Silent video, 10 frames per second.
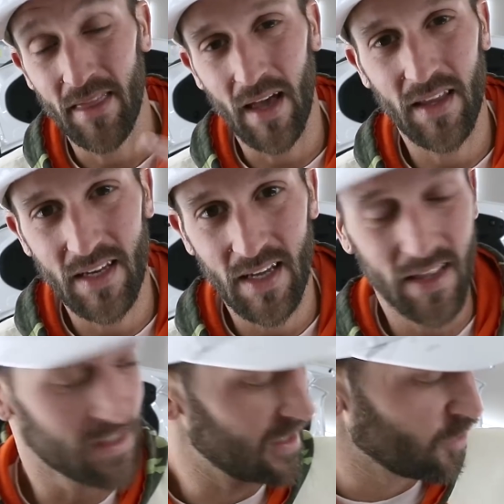the LED
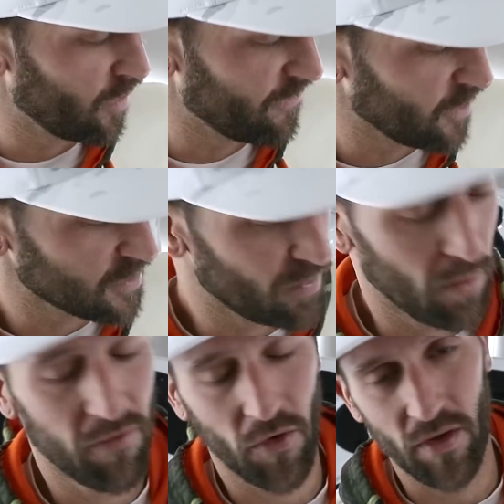that's in the reverse
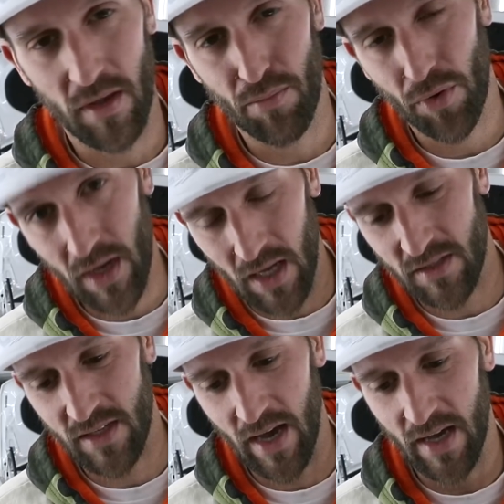bulb for the
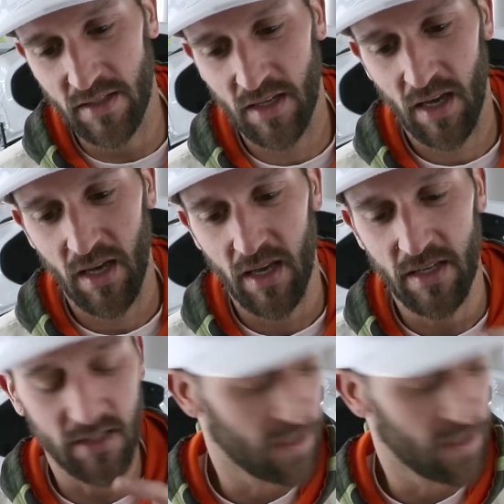pre-LCIs is